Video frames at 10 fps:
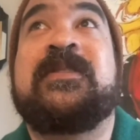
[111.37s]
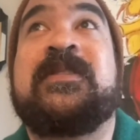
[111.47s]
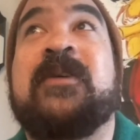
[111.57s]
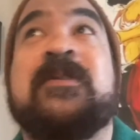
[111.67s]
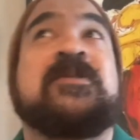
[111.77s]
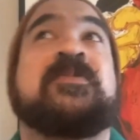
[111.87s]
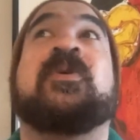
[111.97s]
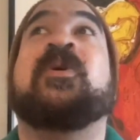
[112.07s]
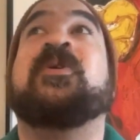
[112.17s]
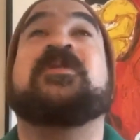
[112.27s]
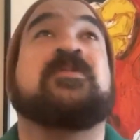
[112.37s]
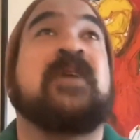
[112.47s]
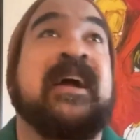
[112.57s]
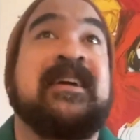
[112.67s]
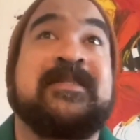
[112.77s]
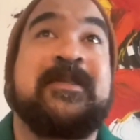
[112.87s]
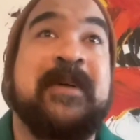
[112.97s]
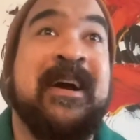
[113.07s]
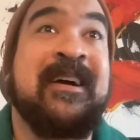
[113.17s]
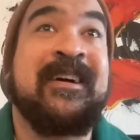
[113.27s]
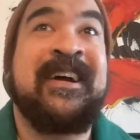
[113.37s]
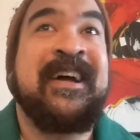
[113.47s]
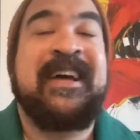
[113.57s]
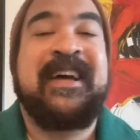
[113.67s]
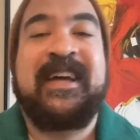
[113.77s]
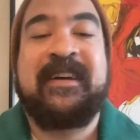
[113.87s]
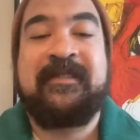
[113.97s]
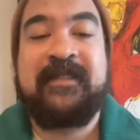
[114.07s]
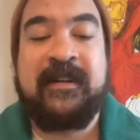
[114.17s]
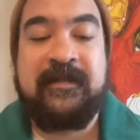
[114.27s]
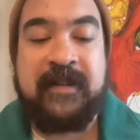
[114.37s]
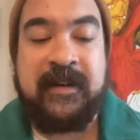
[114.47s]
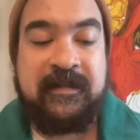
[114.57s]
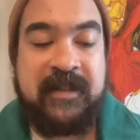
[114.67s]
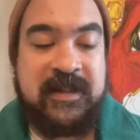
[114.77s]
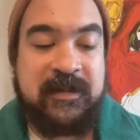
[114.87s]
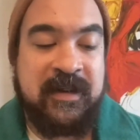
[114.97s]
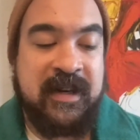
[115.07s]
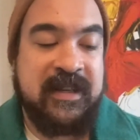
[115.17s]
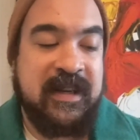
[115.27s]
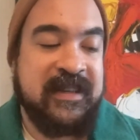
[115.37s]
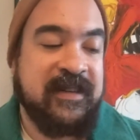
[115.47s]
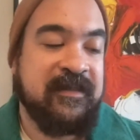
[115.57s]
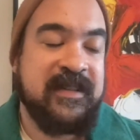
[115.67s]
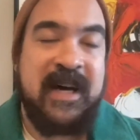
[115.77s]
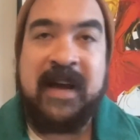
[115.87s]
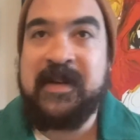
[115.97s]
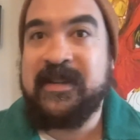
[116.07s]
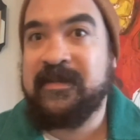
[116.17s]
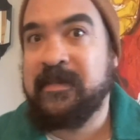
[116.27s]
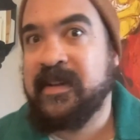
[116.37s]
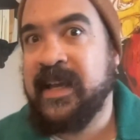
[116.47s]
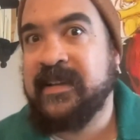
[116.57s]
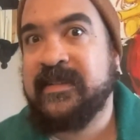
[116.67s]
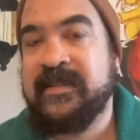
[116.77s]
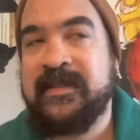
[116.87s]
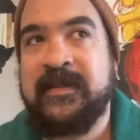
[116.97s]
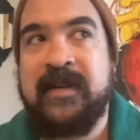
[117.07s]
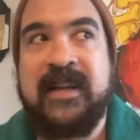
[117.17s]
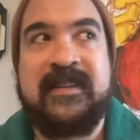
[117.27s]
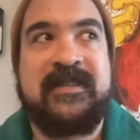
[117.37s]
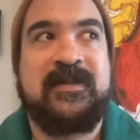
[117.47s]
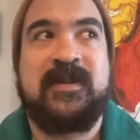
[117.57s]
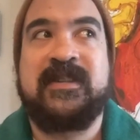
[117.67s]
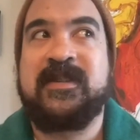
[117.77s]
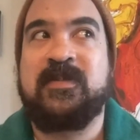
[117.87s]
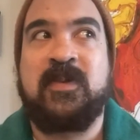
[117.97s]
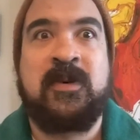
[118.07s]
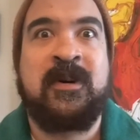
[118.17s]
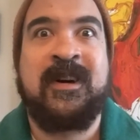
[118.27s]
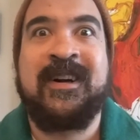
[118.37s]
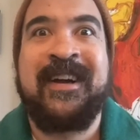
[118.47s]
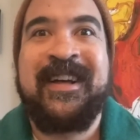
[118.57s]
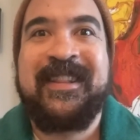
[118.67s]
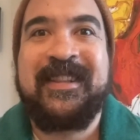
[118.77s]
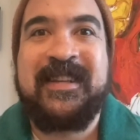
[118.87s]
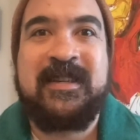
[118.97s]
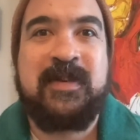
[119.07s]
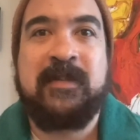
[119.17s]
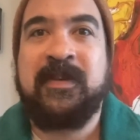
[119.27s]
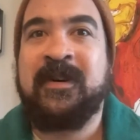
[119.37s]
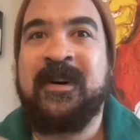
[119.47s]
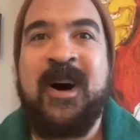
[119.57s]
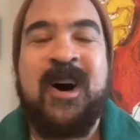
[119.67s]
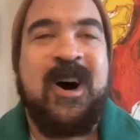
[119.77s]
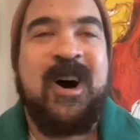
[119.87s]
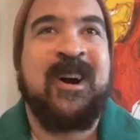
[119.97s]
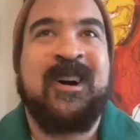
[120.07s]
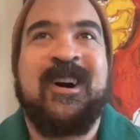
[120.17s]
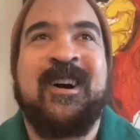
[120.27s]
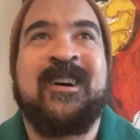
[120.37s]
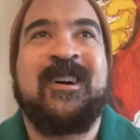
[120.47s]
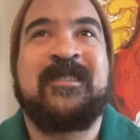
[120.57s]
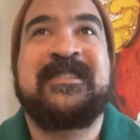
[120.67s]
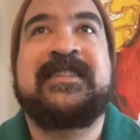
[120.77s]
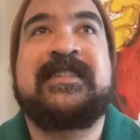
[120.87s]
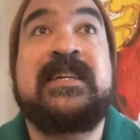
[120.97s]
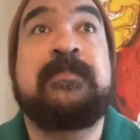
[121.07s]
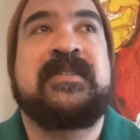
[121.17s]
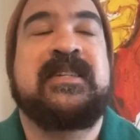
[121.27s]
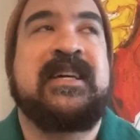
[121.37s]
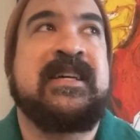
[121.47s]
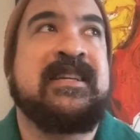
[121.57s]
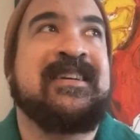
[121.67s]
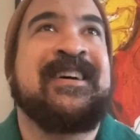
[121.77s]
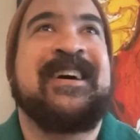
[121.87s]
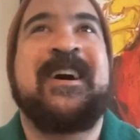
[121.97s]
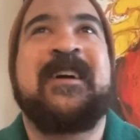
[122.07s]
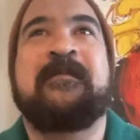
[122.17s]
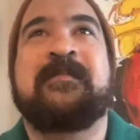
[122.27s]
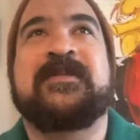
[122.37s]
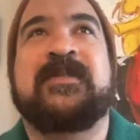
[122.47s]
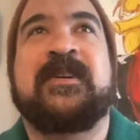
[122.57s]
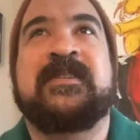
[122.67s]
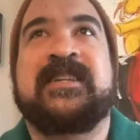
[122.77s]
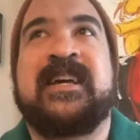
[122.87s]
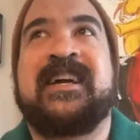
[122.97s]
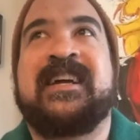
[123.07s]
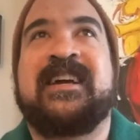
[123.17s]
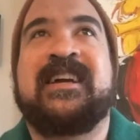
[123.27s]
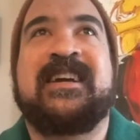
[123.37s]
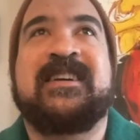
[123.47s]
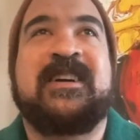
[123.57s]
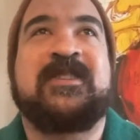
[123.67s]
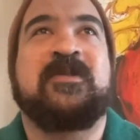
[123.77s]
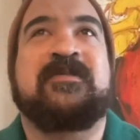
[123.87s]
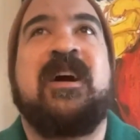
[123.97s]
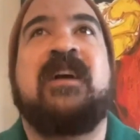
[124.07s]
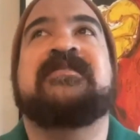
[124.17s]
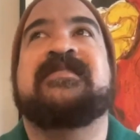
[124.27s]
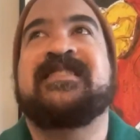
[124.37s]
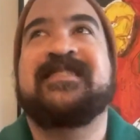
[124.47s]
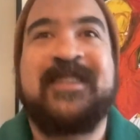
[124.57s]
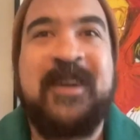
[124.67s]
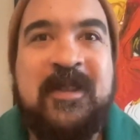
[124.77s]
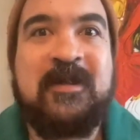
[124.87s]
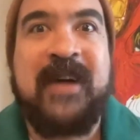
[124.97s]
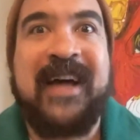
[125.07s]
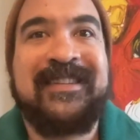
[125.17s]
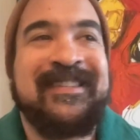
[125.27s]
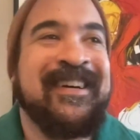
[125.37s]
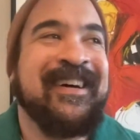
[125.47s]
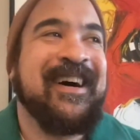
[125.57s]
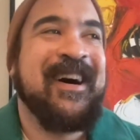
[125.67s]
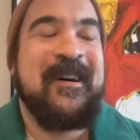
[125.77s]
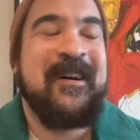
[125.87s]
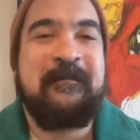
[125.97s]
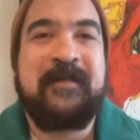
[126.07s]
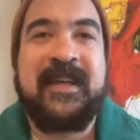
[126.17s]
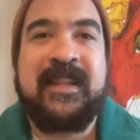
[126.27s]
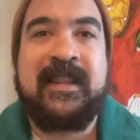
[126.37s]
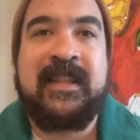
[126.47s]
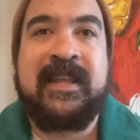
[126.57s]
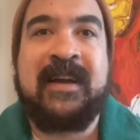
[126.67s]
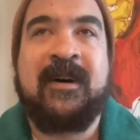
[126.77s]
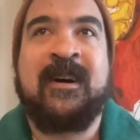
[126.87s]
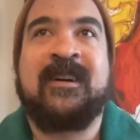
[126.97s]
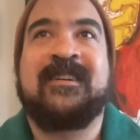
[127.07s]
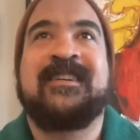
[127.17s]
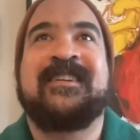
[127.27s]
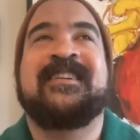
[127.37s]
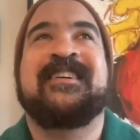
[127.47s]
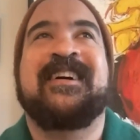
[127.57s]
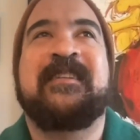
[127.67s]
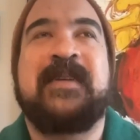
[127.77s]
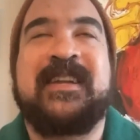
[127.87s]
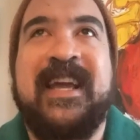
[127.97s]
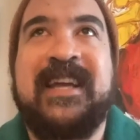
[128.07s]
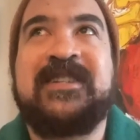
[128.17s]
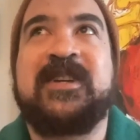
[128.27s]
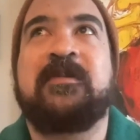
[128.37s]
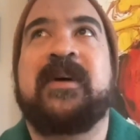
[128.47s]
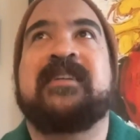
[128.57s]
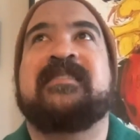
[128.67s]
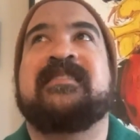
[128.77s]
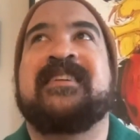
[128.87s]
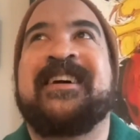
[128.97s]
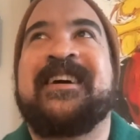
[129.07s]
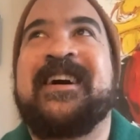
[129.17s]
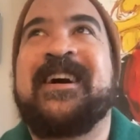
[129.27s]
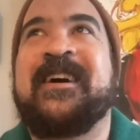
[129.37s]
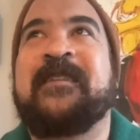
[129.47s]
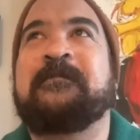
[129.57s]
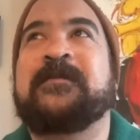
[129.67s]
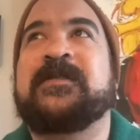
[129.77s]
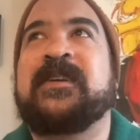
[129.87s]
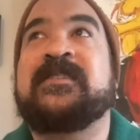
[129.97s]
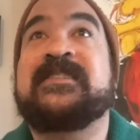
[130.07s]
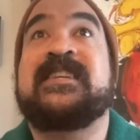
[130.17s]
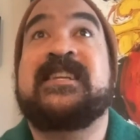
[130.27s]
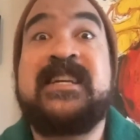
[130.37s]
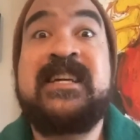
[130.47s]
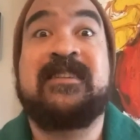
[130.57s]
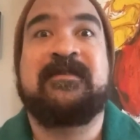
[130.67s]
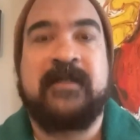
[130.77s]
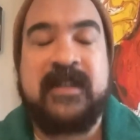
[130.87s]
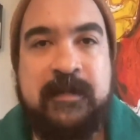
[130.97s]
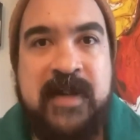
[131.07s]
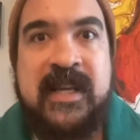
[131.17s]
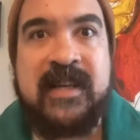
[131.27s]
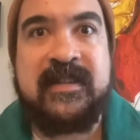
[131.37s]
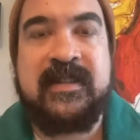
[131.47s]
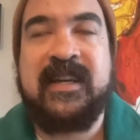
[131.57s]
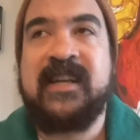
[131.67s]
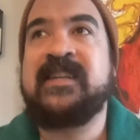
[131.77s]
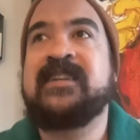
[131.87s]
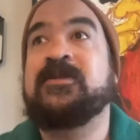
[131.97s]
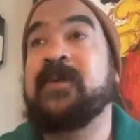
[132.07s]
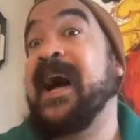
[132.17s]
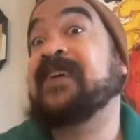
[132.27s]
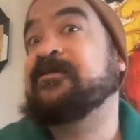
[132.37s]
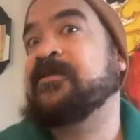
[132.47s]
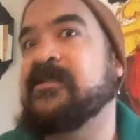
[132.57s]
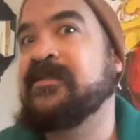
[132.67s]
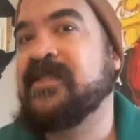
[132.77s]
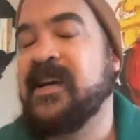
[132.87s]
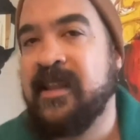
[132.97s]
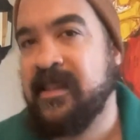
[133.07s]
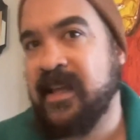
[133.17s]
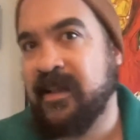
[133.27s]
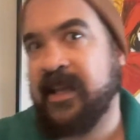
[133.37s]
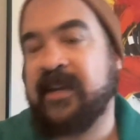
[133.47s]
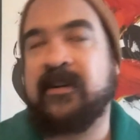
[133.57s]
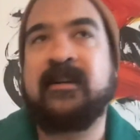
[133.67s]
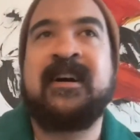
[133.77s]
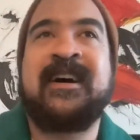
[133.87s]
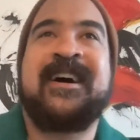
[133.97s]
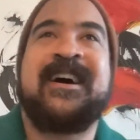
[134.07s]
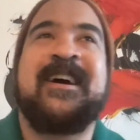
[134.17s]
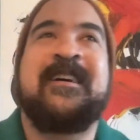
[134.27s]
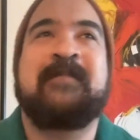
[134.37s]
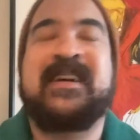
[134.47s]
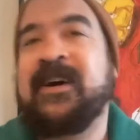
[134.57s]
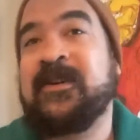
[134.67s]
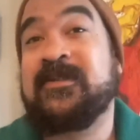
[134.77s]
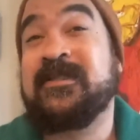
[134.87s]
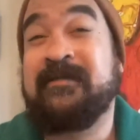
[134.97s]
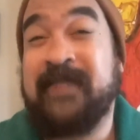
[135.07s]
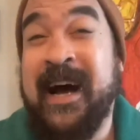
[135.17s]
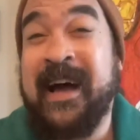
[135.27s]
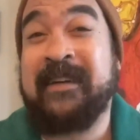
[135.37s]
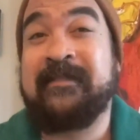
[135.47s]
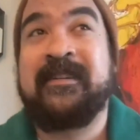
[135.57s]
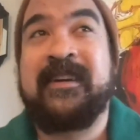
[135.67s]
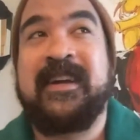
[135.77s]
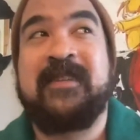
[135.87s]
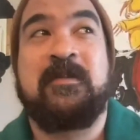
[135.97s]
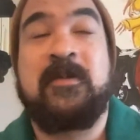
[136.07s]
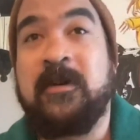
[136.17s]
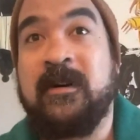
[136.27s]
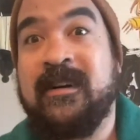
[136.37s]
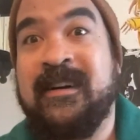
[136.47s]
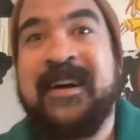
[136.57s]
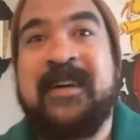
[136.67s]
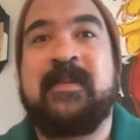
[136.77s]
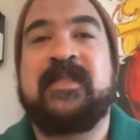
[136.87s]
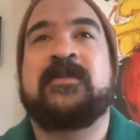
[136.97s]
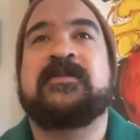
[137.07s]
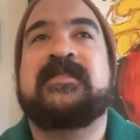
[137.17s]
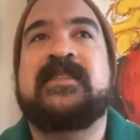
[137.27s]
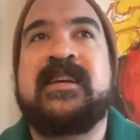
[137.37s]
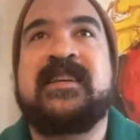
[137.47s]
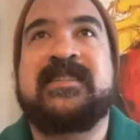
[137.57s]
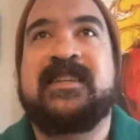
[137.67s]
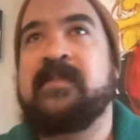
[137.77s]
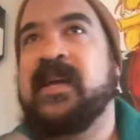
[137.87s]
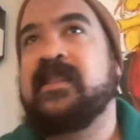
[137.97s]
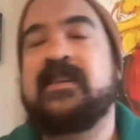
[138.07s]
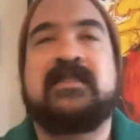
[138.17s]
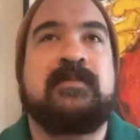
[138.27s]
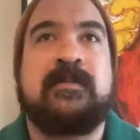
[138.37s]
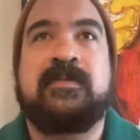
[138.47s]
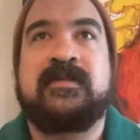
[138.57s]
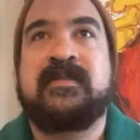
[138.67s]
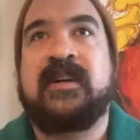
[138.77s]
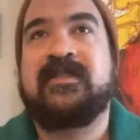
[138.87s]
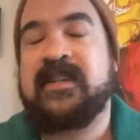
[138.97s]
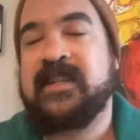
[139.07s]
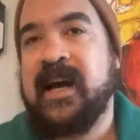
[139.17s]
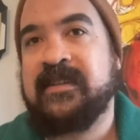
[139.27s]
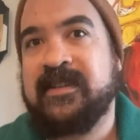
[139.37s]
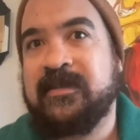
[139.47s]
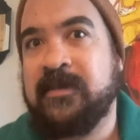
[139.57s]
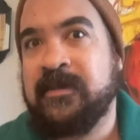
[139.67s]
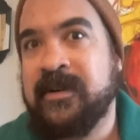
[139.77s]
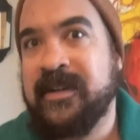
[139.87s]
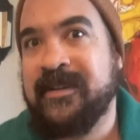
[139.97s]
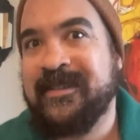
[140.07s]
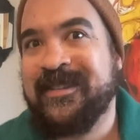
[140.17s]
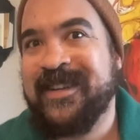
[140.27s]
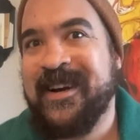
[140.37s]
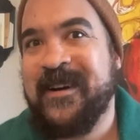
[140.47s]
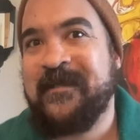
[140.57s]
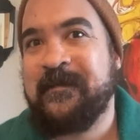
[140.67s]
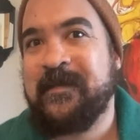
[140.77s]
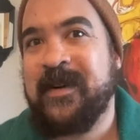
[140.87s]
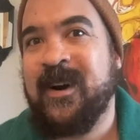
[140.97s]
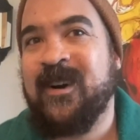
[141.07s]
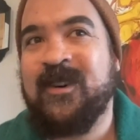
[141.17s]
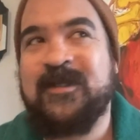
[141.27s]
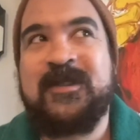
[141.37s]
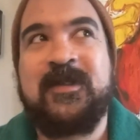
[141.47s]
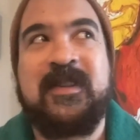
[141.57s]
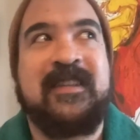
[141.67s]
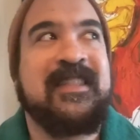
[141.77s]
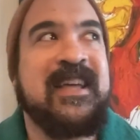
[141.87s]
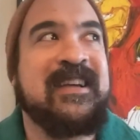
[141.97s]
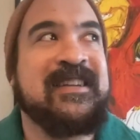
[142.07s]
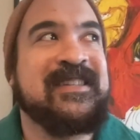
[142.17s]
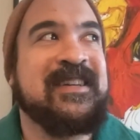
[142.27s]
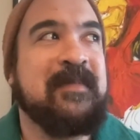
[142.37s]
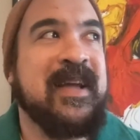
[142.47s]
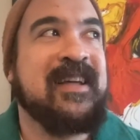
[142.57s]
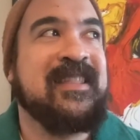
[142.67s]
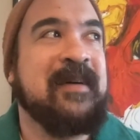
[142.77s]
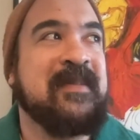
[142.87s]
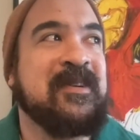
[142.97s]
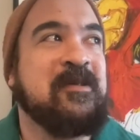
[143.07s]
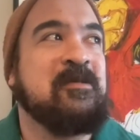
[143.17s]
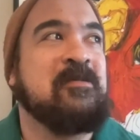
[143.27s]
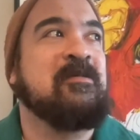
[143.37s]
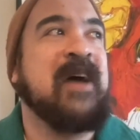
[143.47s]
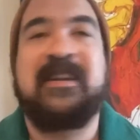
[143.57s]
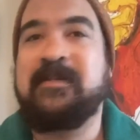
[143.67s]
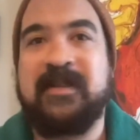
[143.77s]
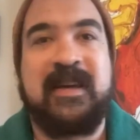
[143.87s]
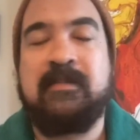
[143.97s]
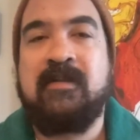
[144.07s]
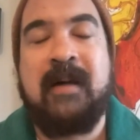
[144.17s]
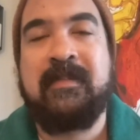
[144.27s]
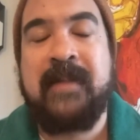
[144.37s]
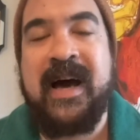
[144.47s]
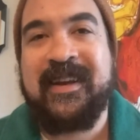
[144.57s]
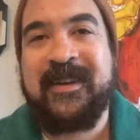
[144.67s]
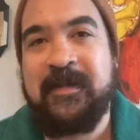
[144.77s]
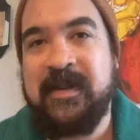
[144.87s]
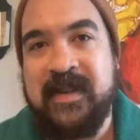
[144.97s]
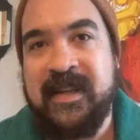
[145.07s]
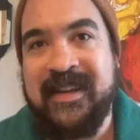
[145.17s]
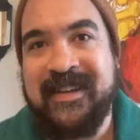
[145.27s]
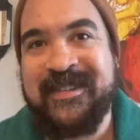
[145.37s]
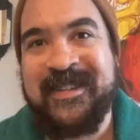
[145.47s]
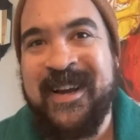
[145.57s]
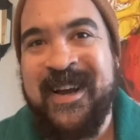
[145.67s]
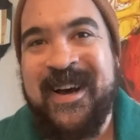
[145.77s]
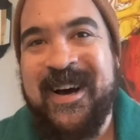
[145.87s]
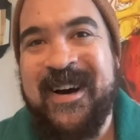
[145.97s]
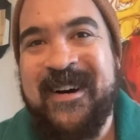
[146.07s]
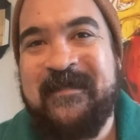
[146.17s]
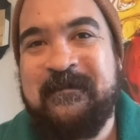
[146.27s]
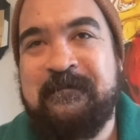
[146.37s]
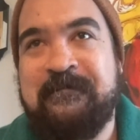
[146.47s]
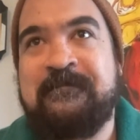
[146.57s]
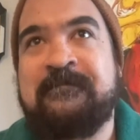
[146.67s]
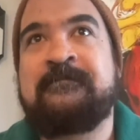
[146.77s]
there is a world, right, where if this were a different time, a different place, right, this is war that these people are steeped in. So is a sort of constant threat that they are engaging with. So there is a need for expediency, a need to act first and think later. That's how you survive in war. But those things that make these people such fantastic warriors are also the things that make them incredibly problematic human beings in